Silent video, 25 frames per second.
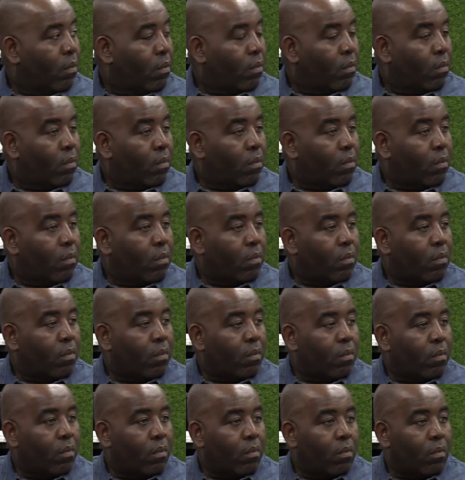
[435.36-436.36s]

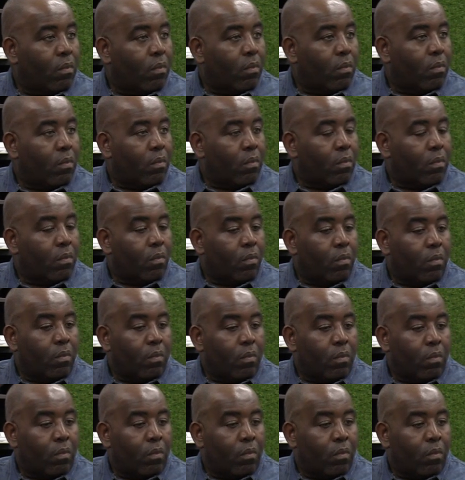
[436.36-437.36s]

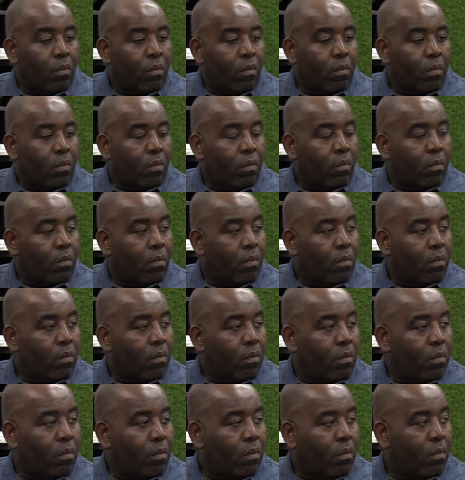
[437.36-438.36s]

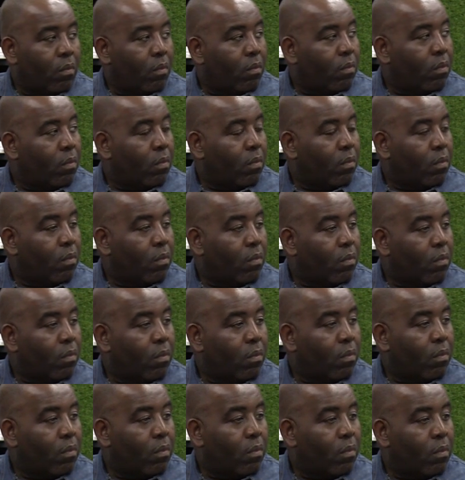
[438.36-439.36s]

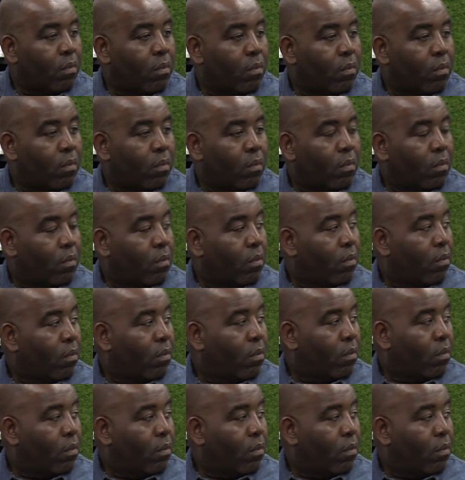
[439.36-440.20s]
(silent)